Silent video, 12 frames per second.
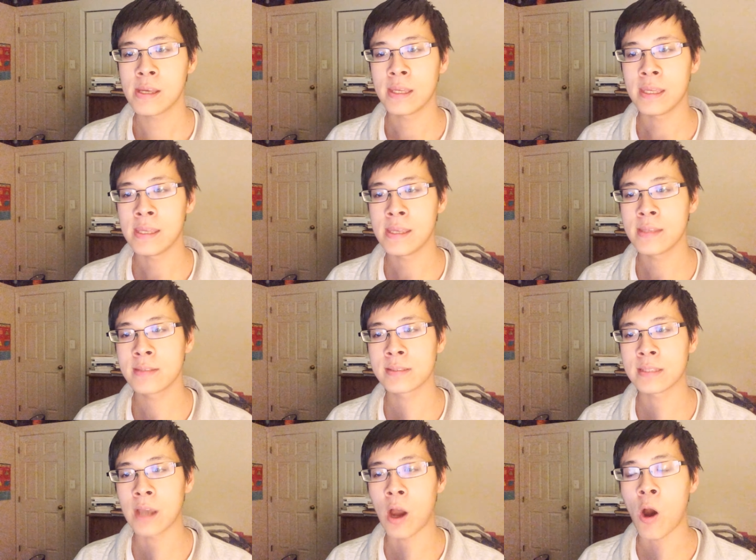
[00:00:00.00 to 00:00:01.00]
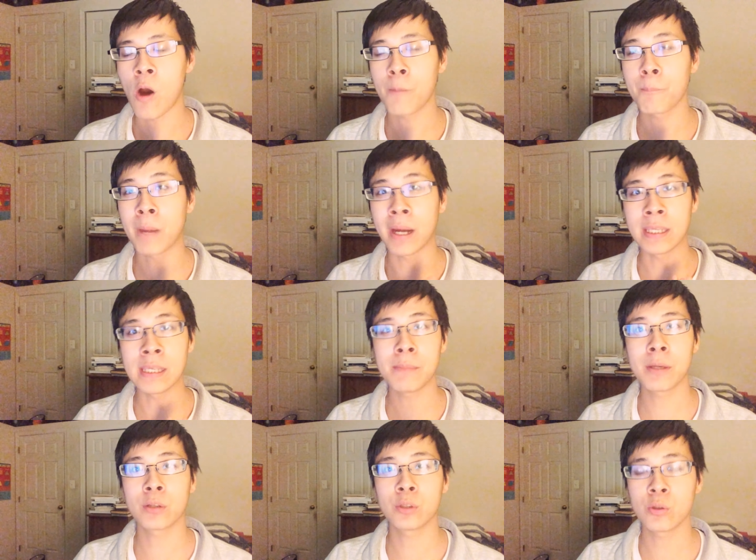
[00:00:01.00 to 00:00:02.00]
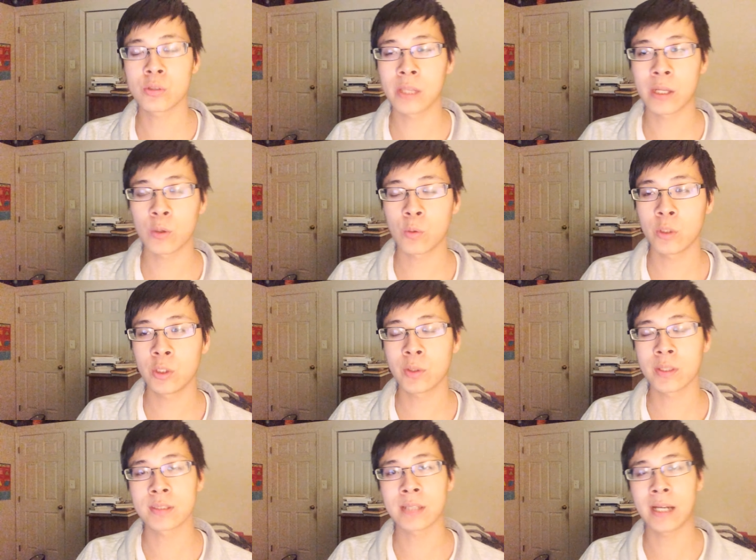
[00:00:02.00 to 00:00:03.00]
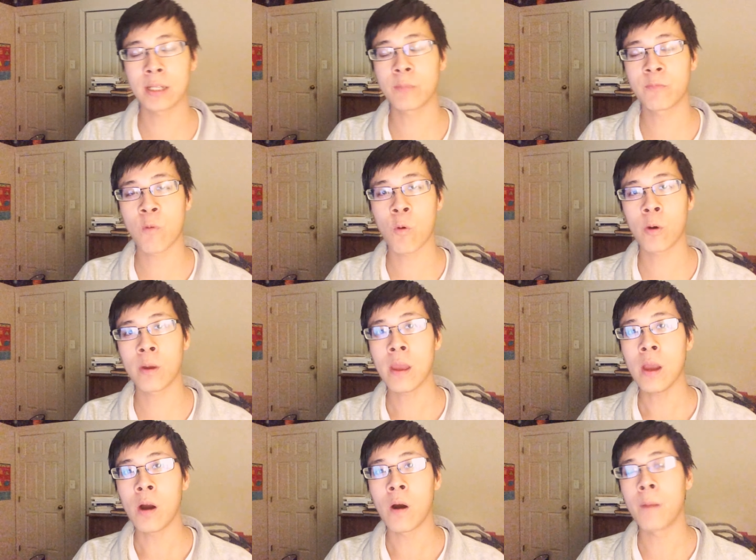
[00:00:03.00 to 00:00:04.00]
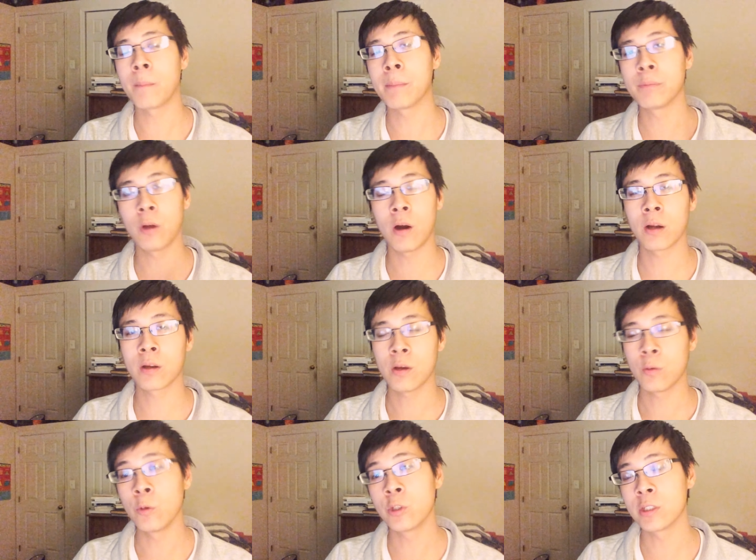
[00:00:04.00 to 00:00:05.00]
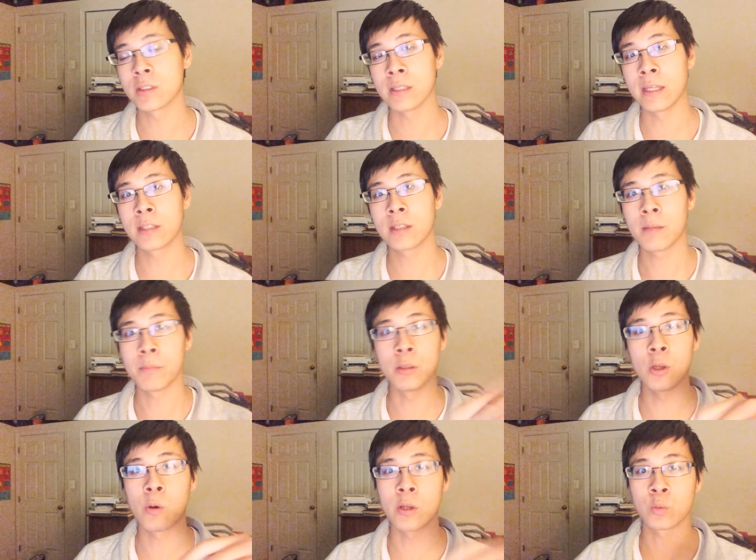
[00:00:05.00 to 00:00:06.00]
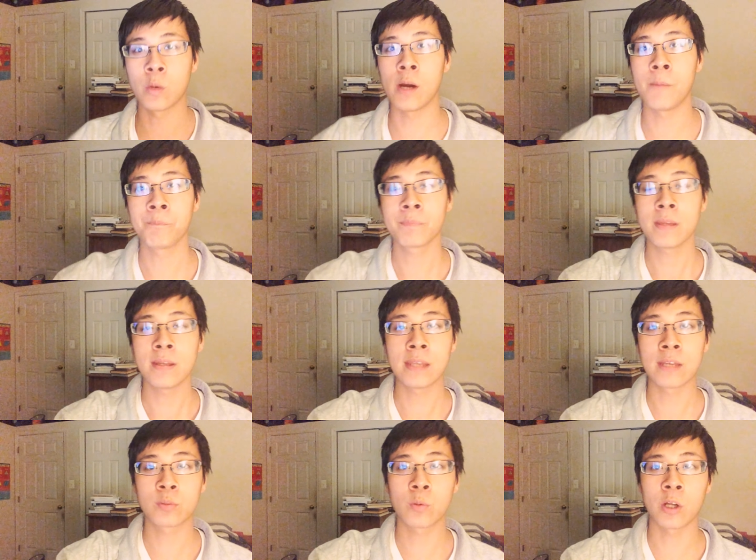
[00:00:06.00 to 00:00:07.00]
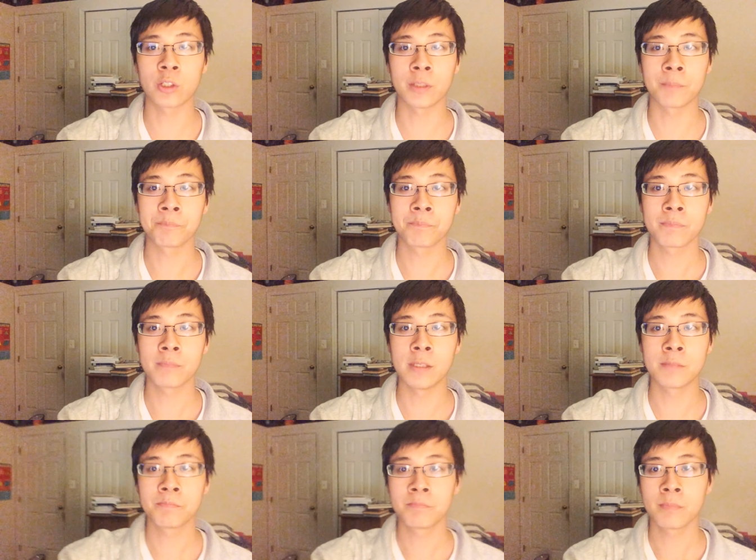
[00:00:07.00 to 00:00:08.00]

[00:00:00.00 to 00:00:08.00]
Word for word: is on my email newsletter, which you can sign up for on my blog, which is linked below as well. Thanks for watching. Peace.